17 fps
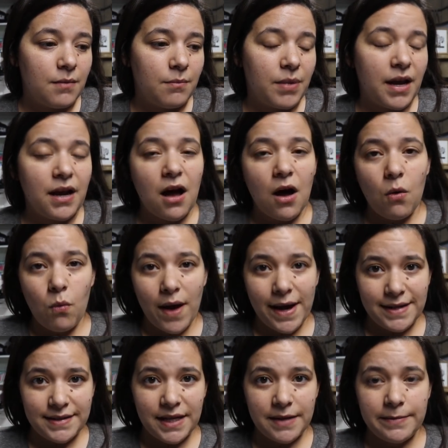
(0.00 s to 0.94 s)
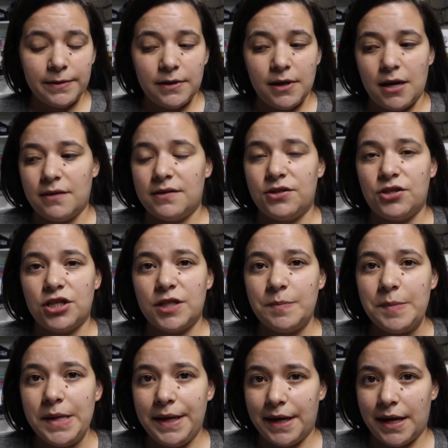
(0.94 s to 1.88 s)
but I got white tablecloths
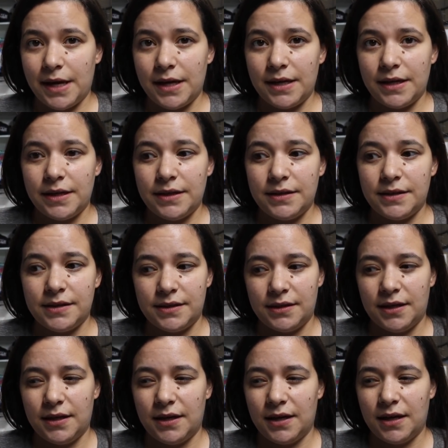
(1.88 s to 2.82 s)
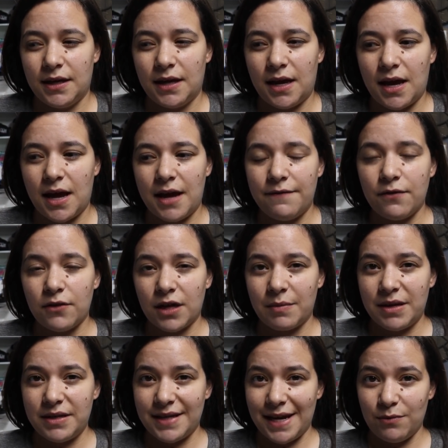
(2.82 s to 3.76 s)
just because I feel
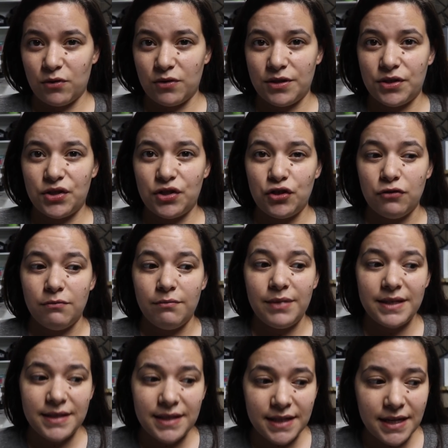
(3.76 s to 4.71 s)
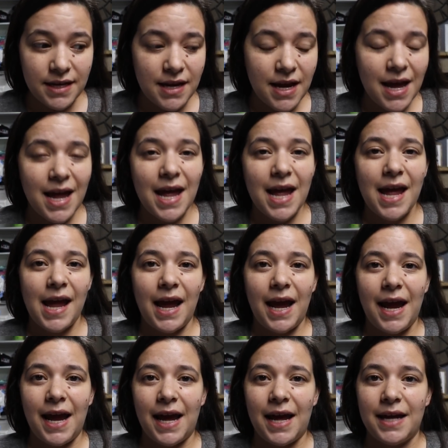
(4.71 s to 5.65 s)
like my table is too busy
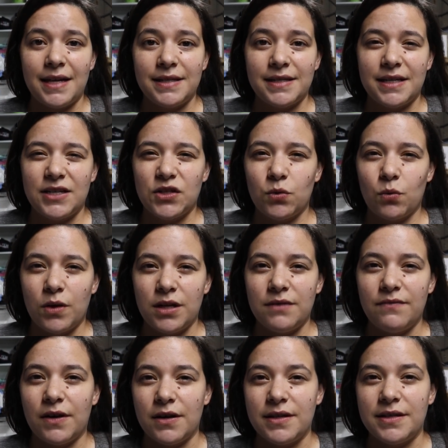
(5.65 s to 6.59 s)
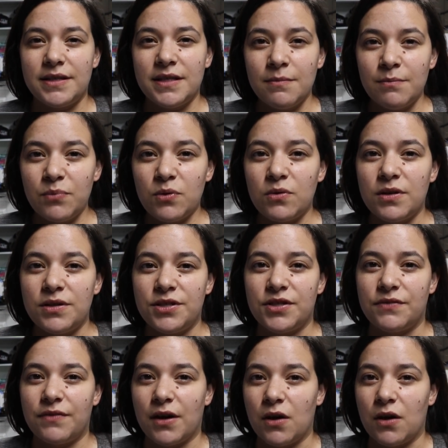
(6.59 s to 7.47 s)
and I just want it very simple and just